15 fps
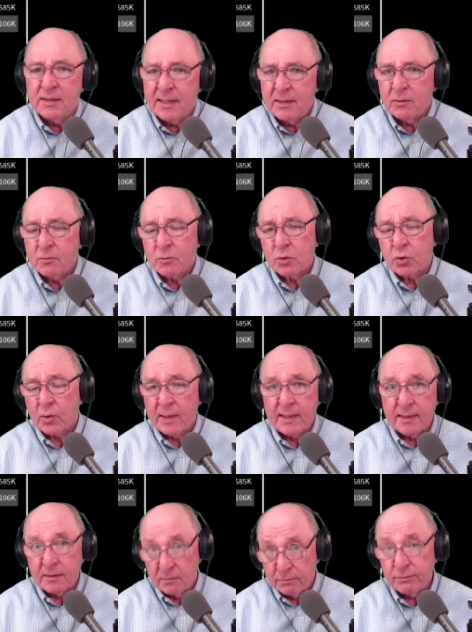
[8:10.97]
They don't
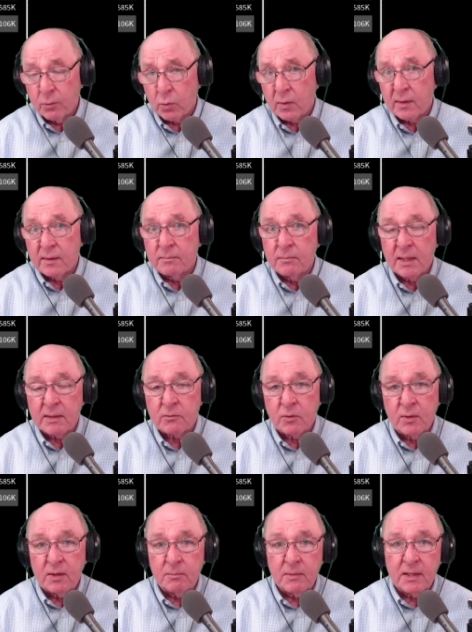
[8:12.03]
trade, the 4
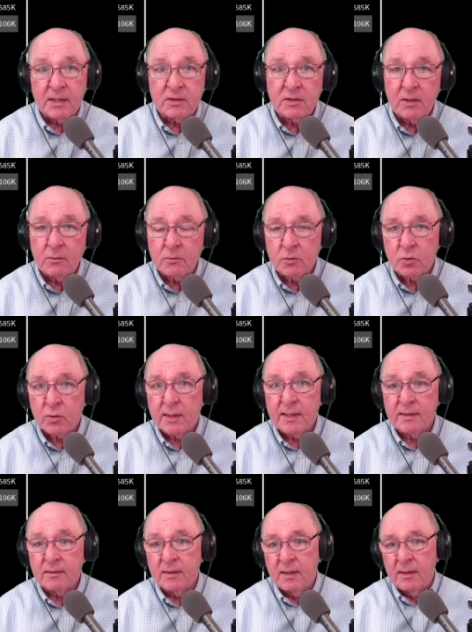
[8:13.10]
micro E-minis don't
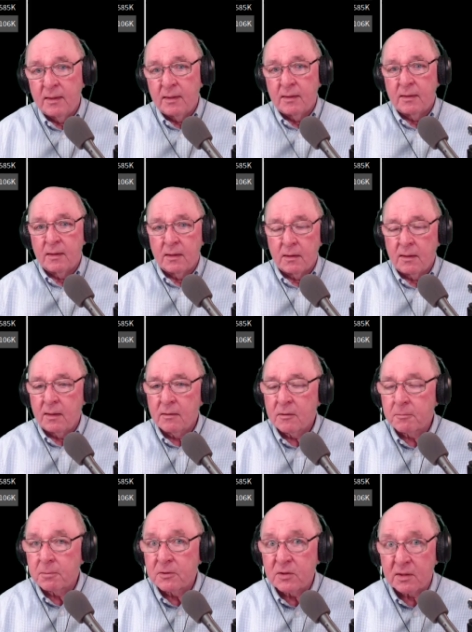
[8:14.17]
trade
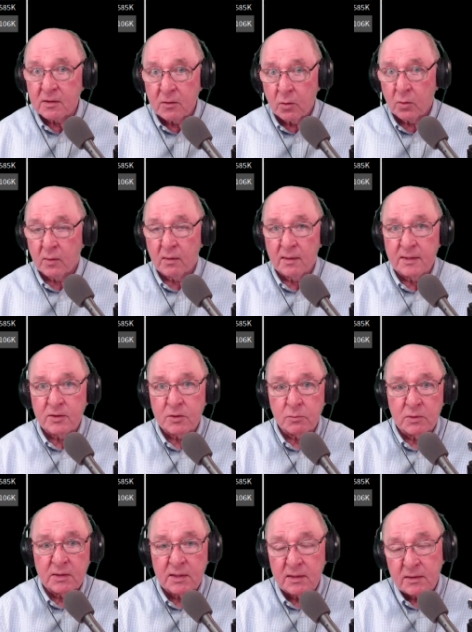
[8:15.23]
100%
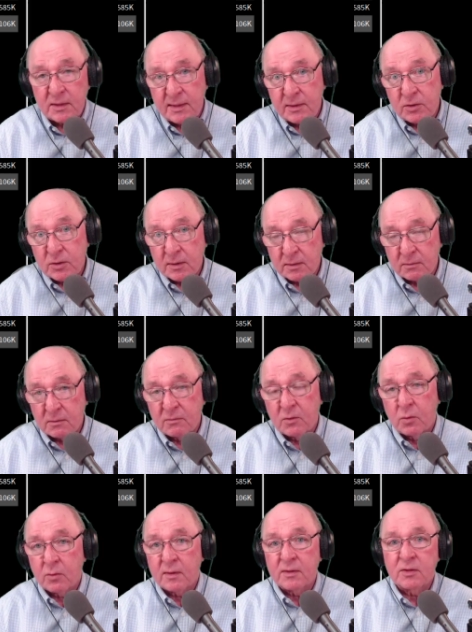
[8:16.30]
correlation with each other, of
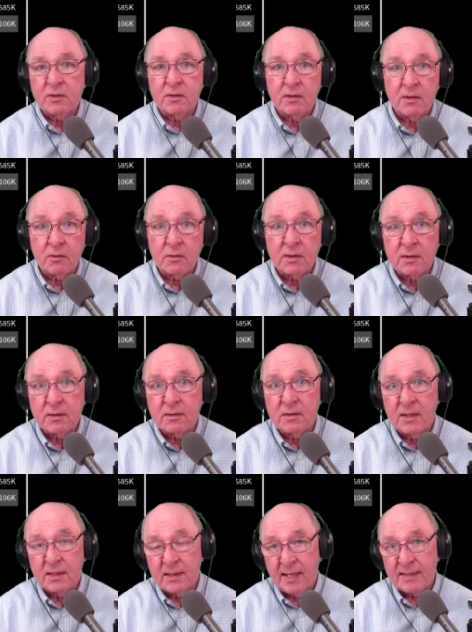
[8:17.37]
course. You know, the
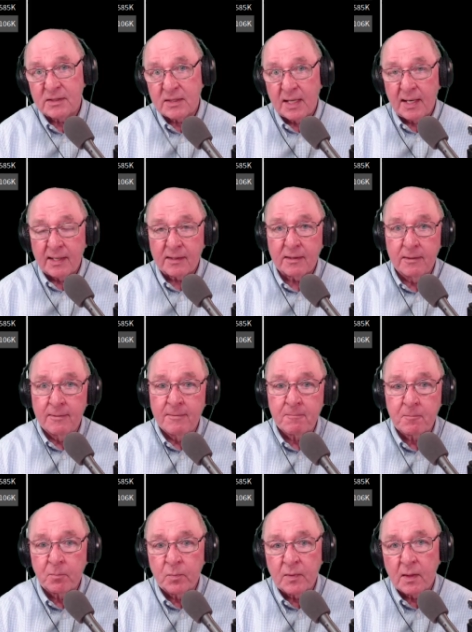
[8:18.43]
NASDAQ
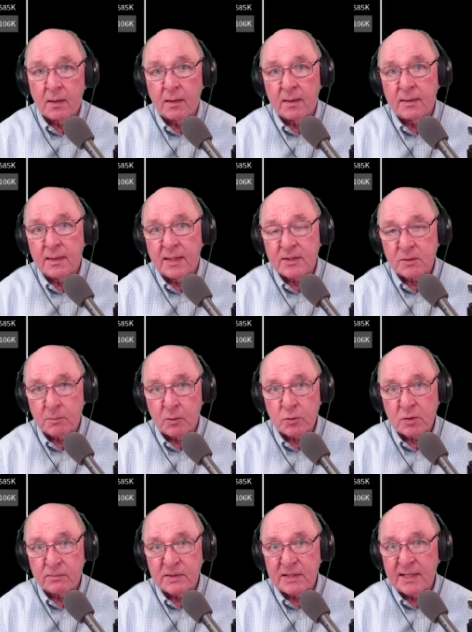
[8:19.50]
has
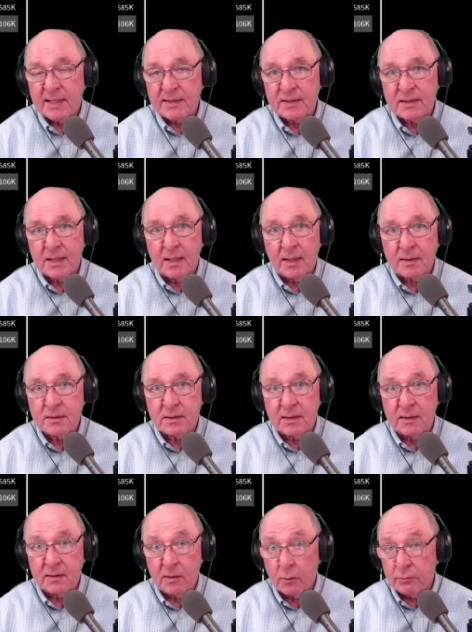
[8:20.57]
most of the tech
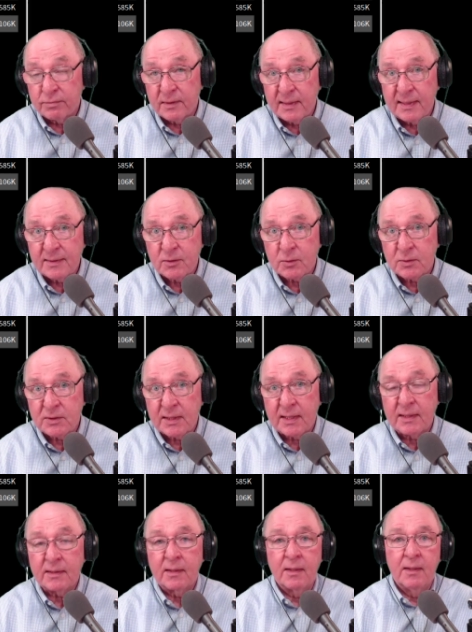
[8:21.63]
stocks and no financials
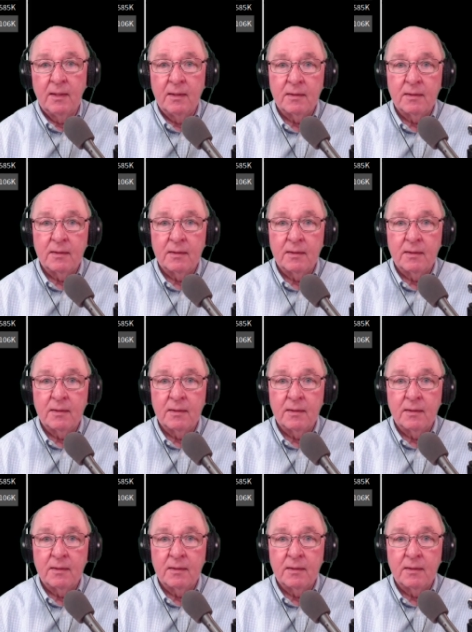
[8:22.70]
in it.